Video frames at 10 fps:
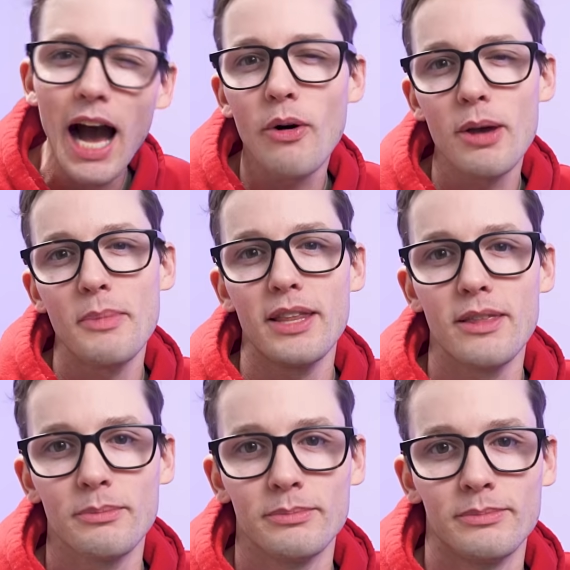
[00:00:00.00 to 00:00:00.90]
how I
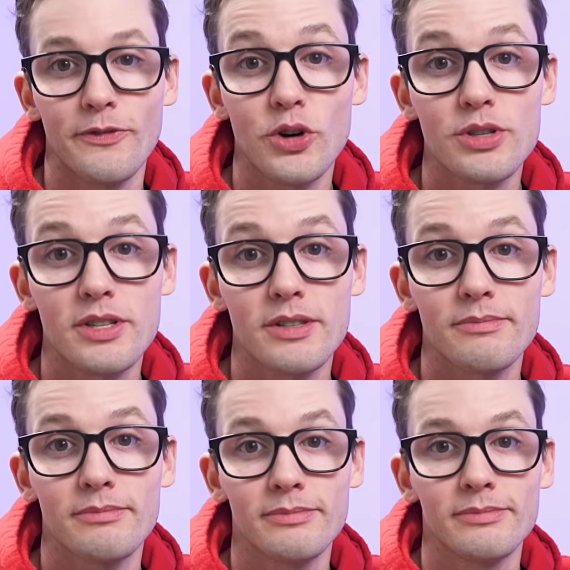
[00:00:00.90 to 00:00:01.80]
made them. But first,
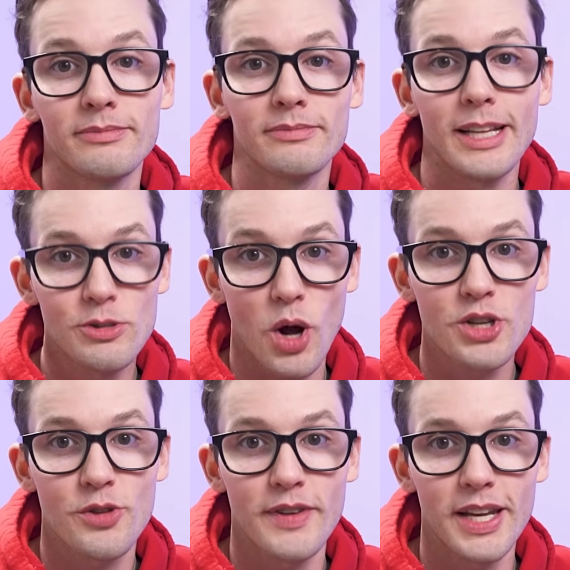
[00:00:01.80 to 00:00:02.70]
let's
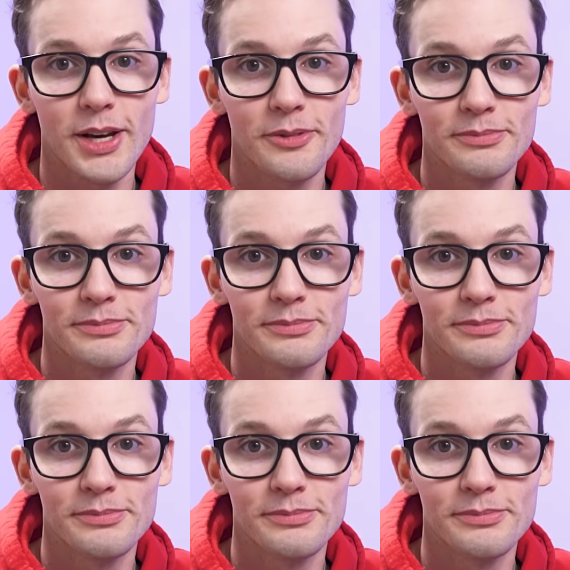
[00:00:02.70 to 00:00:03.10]
watch the video.